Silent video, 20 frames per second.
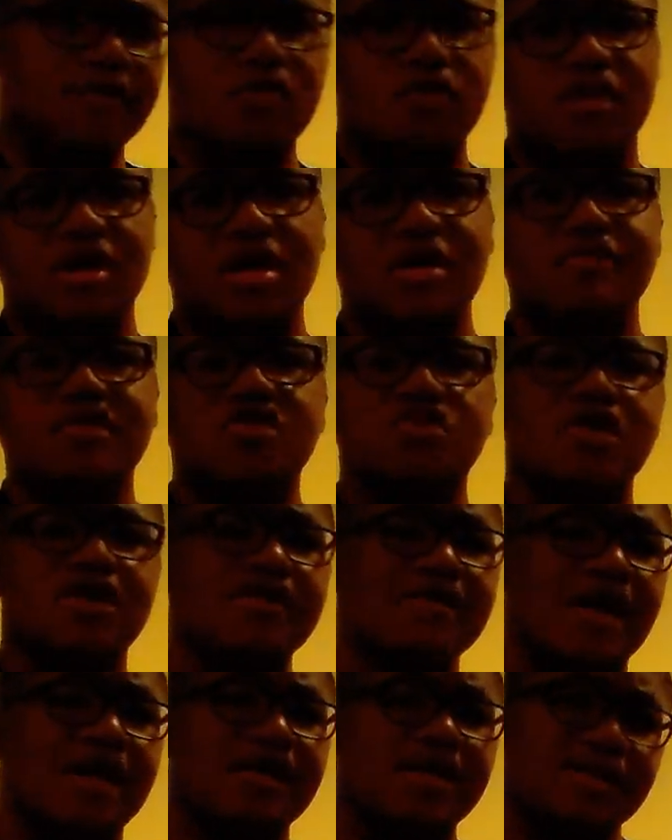If you didn't, be
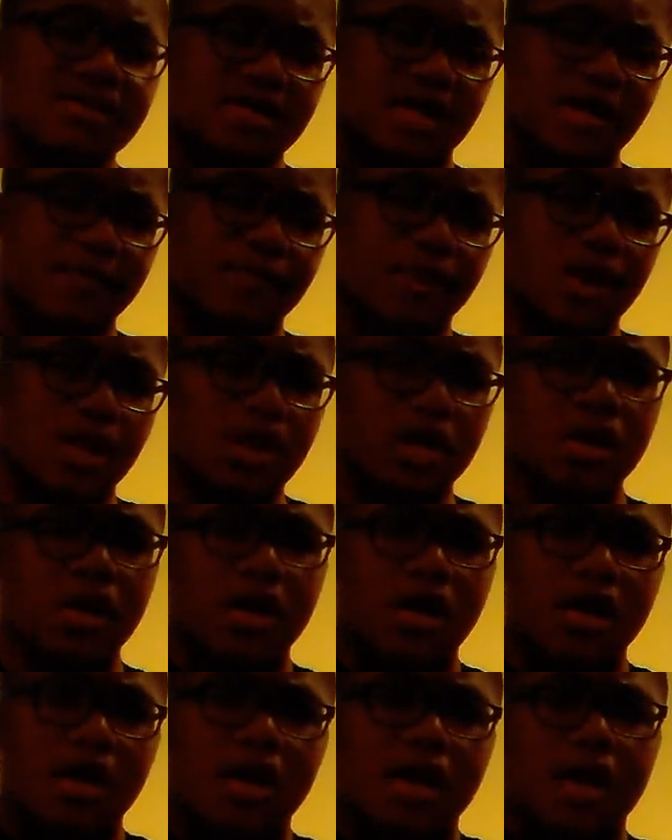sure to hit that dislike button
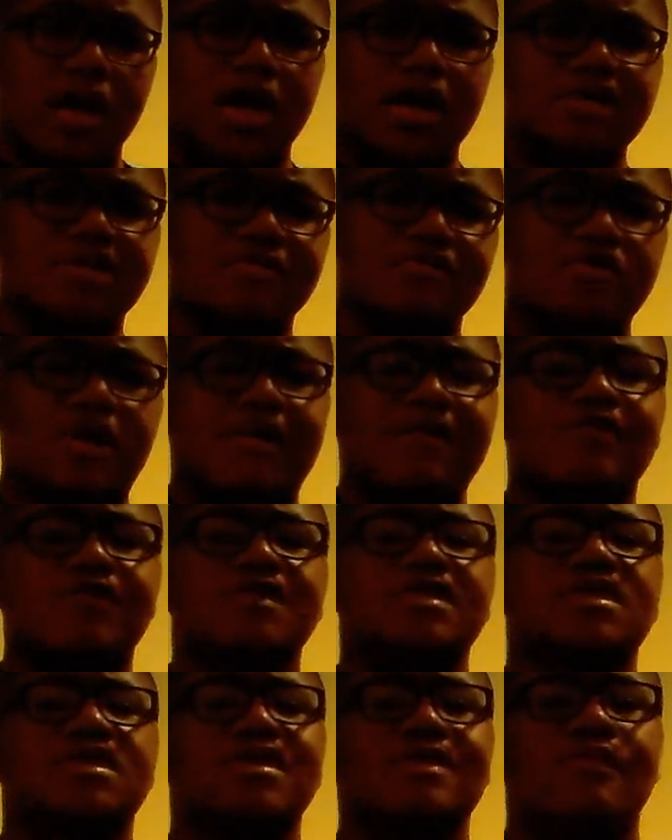and
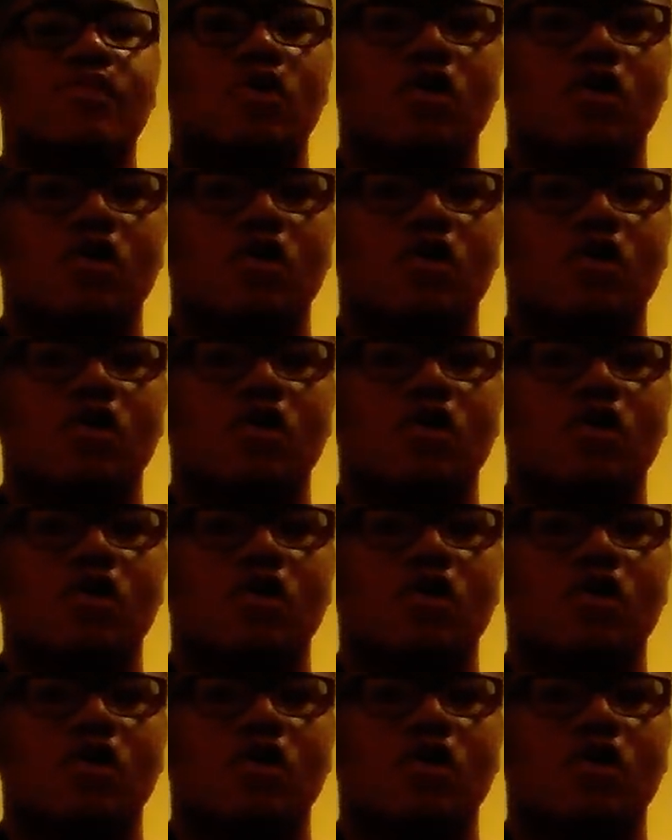subscribe to see